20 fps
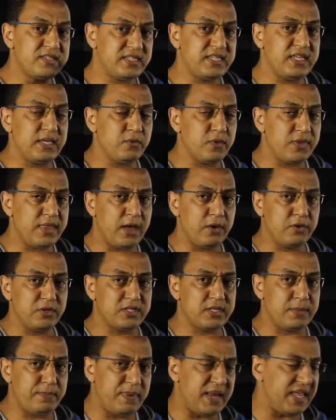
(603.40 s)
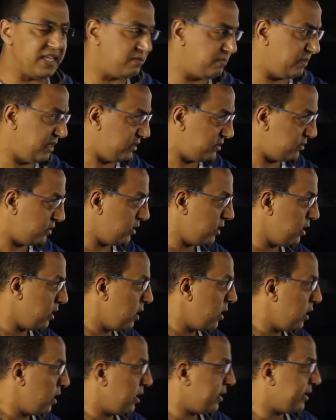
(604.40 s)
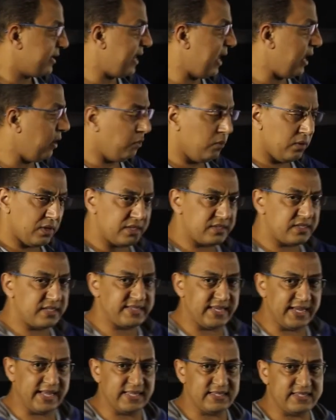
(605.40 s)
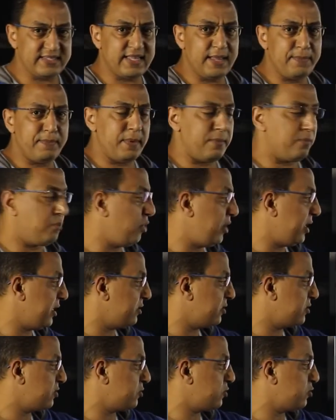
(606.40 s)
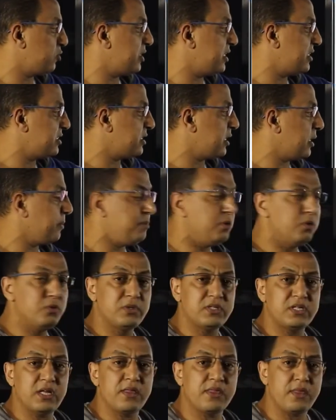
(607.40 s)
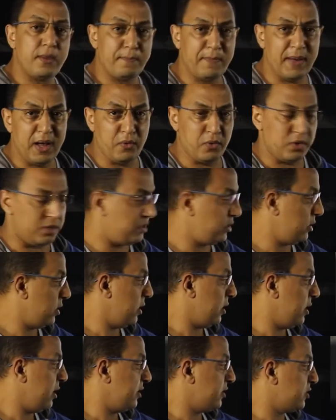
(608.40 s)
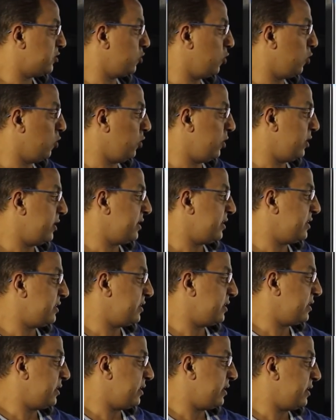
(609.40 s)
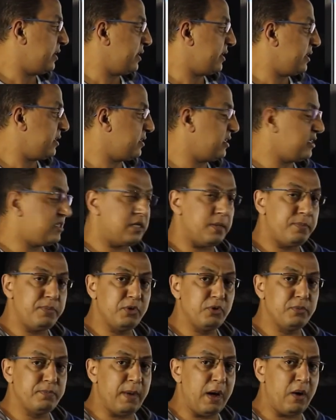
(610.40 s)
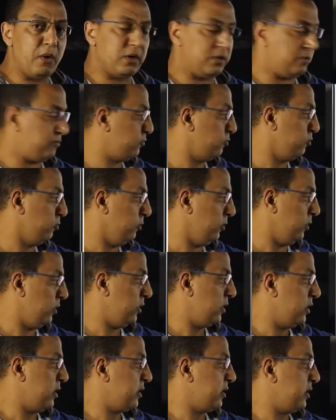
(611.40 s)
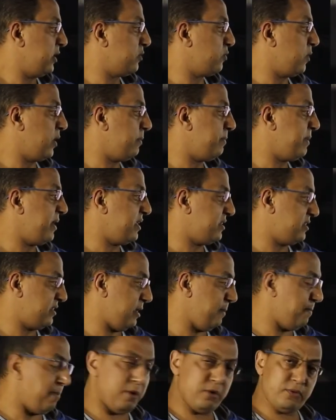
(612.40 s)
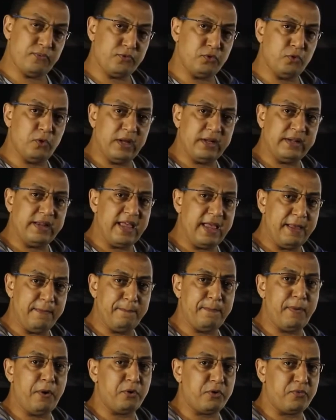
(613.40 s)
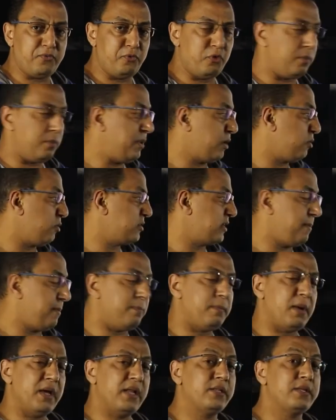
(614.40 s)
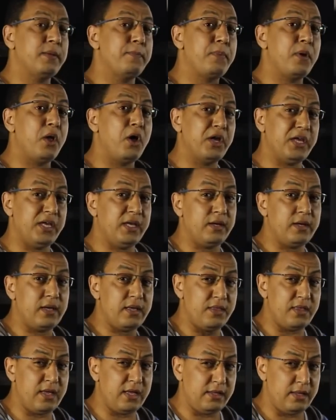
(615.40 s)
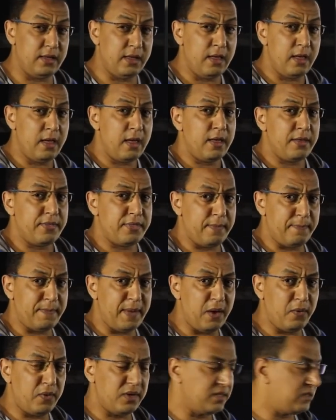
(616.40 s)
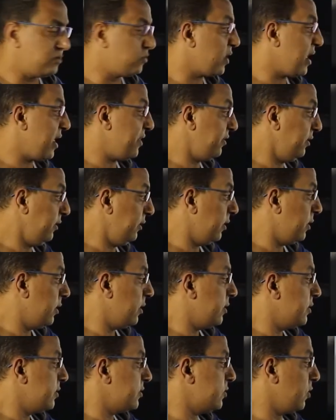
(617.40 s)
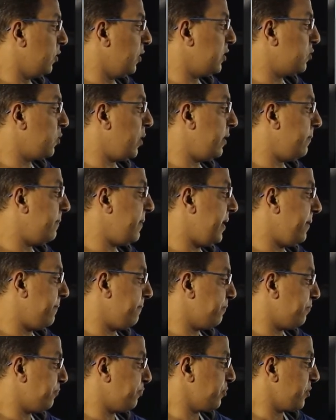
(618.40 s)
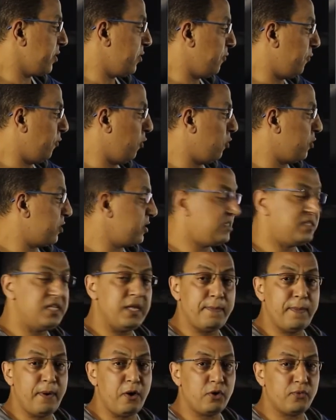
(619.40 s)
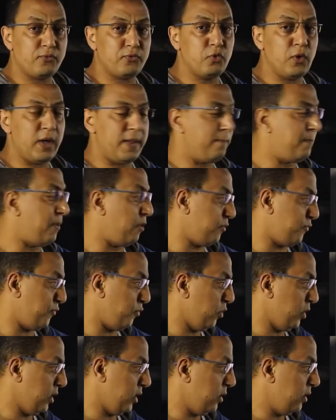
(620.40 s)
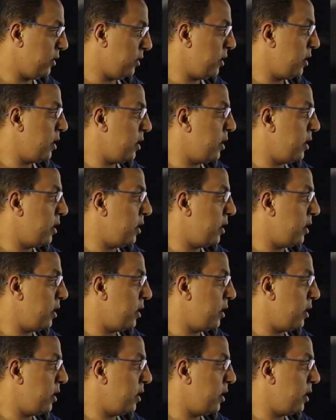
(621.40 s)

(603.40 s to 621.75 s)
C without replacement. Now in the second step, I'm going to distribute the power. So distribute power 2, it will be C power of 2 and M power of 4 because I'm multiplying the powers together. So it will be 4 C power of 2 M power of 4